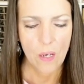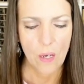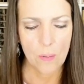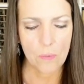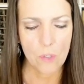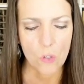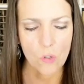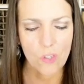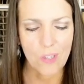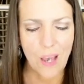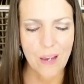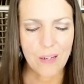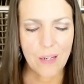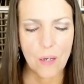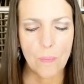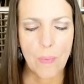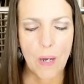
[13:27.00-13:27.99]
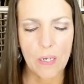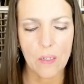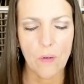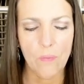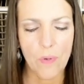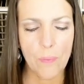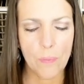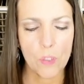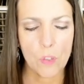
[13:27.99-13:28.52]
Um, so sign up by
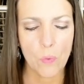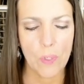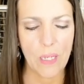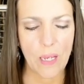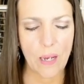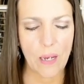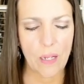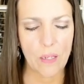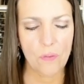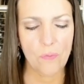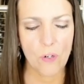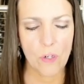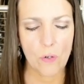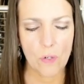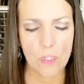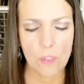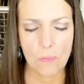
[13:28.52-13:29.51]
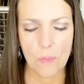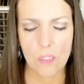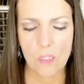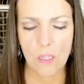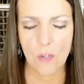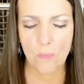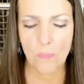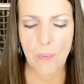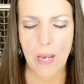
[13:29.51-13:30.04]
November 28th for Christmas
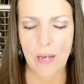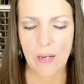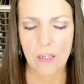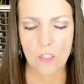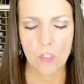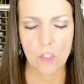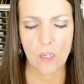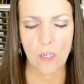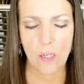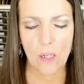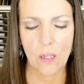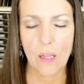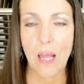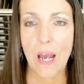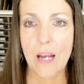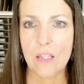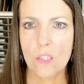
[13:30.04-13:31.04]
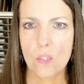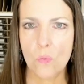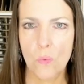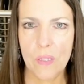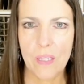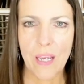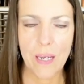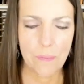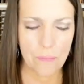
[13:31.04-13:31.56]
gift packaging class
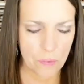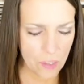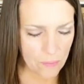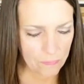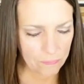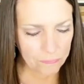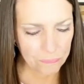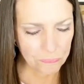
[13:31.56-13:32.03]
with games.